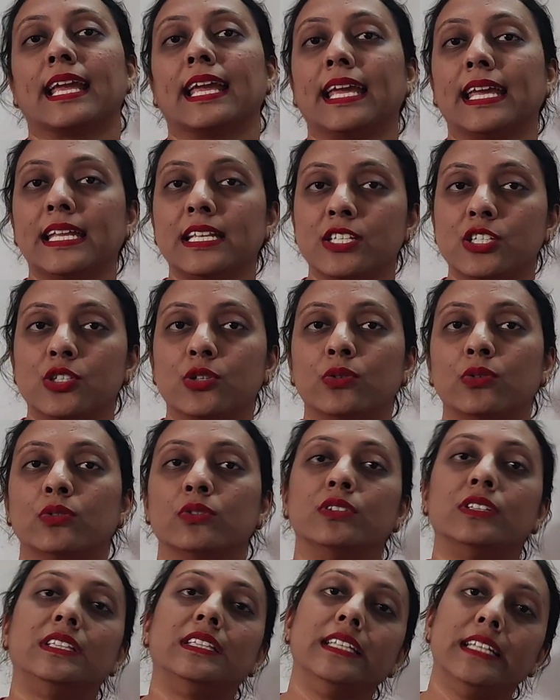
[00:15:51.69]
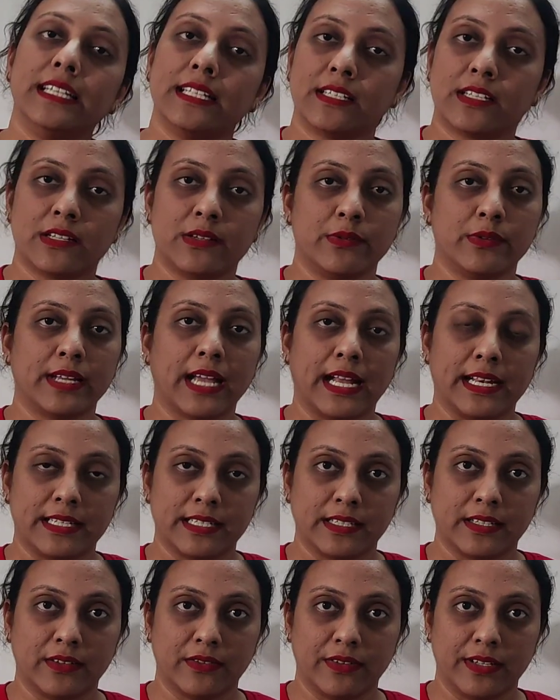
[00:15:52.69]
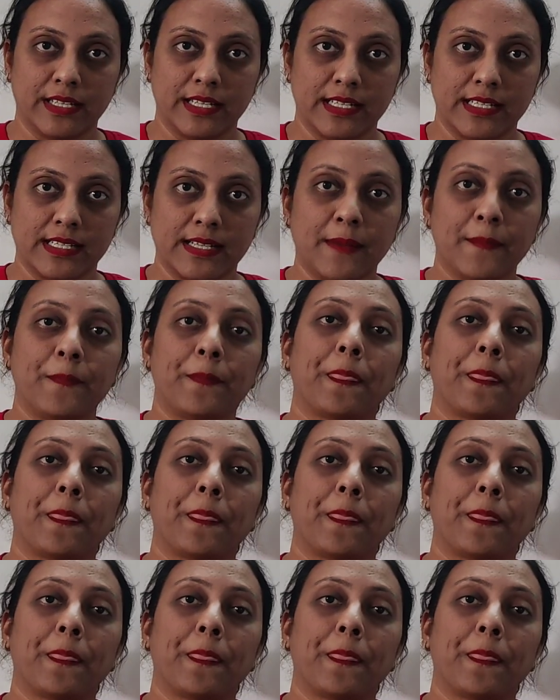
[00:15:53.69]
into these two categories.